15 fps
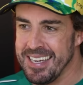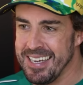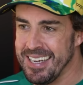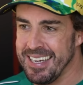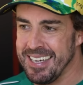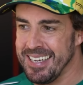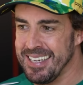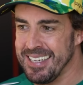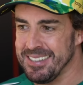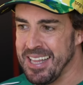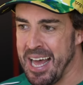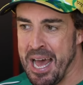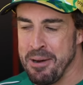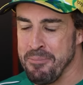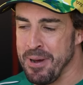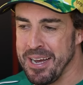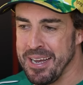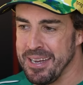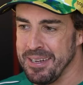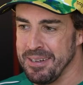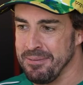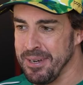uh, done
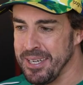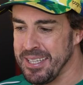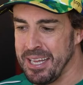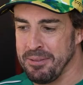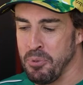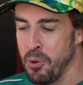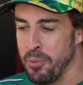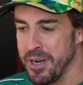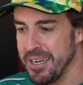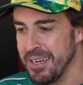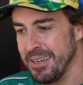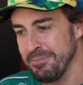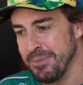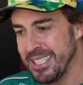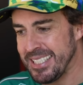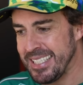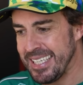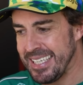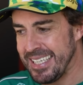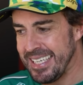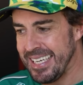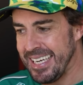by by that moment. But
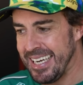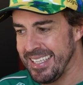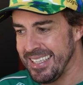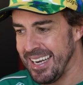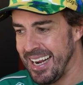uh, in the